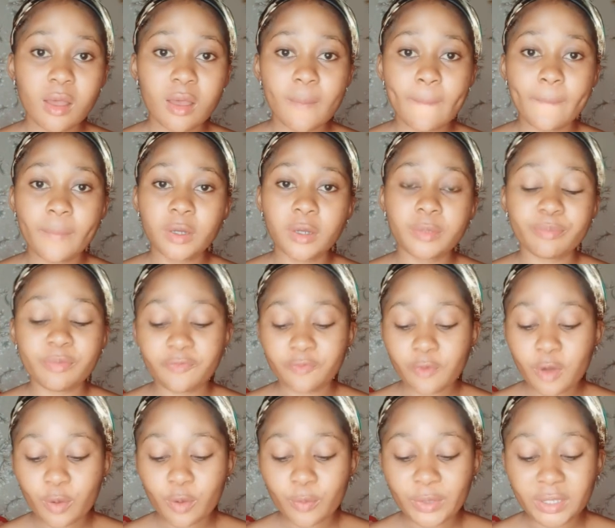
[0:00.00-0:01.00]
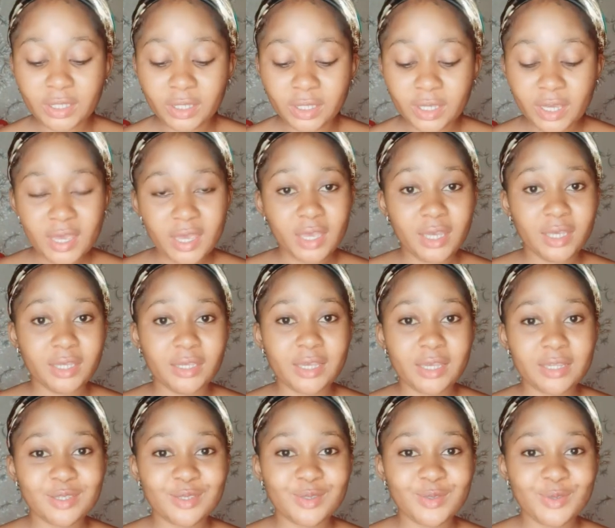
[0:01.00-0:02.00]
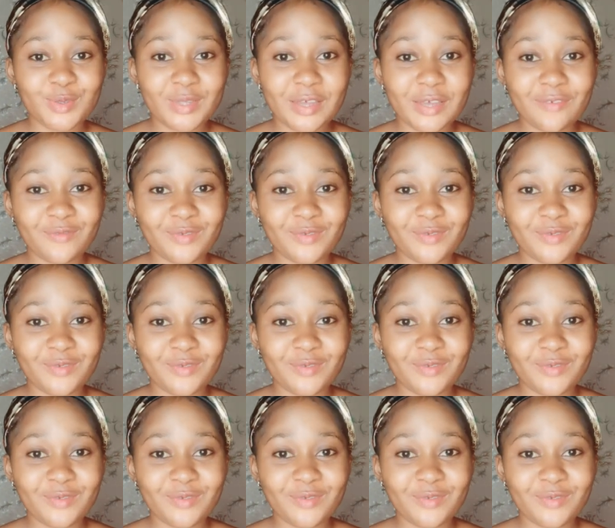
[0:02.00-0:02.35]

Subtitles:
But before we get into that